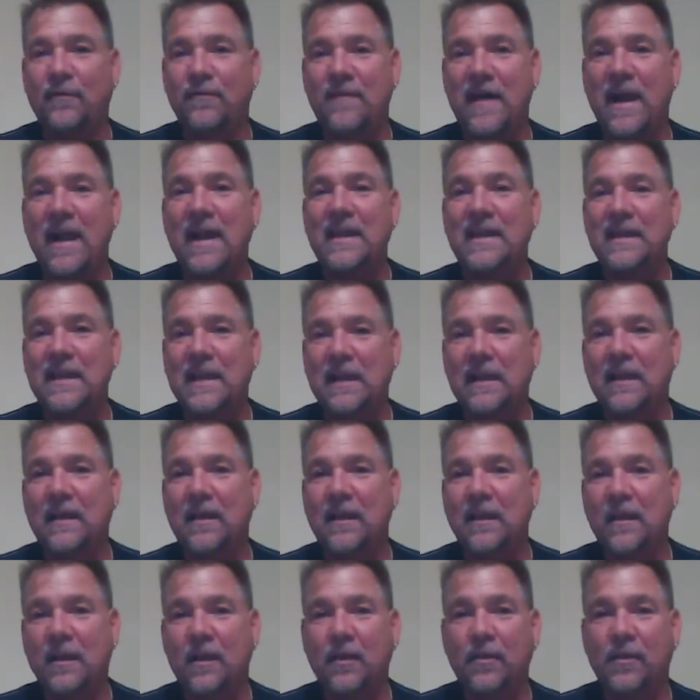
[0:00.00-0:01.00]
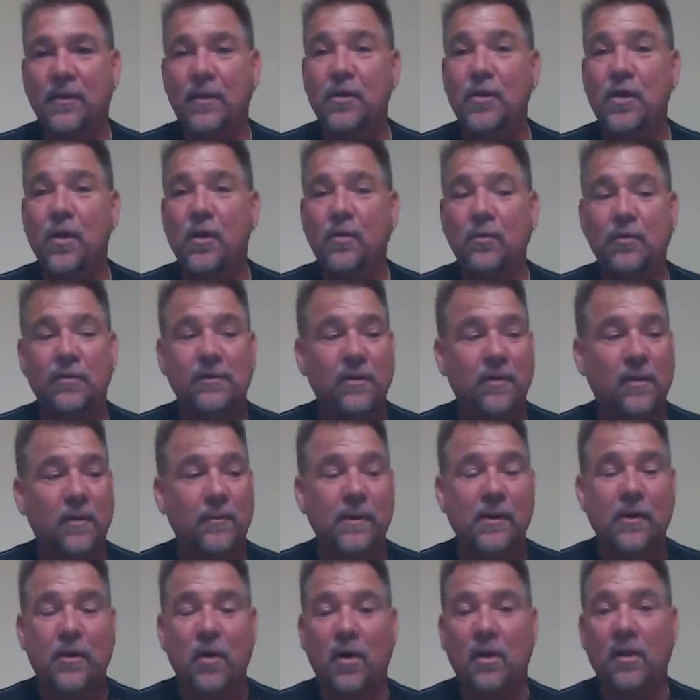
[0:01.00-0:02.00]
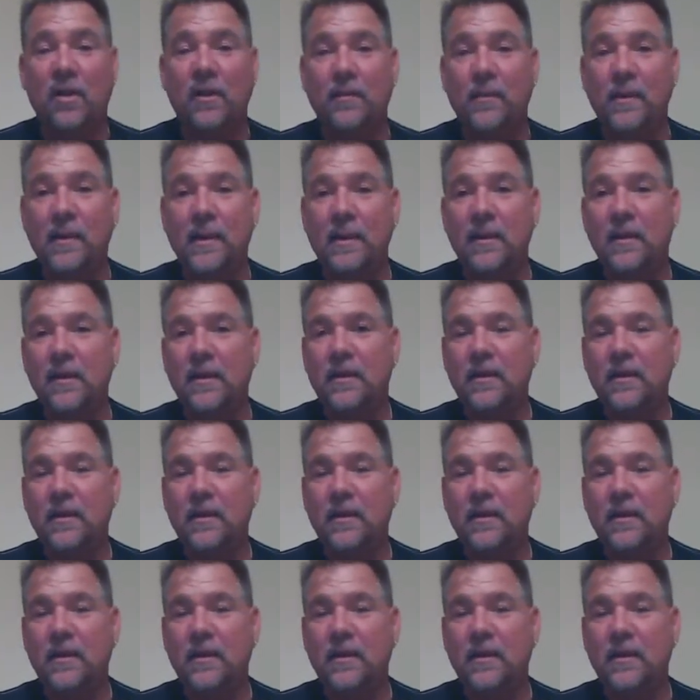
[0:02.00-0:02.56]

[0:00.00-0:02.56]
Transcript: finding the notes, and they'll be calling me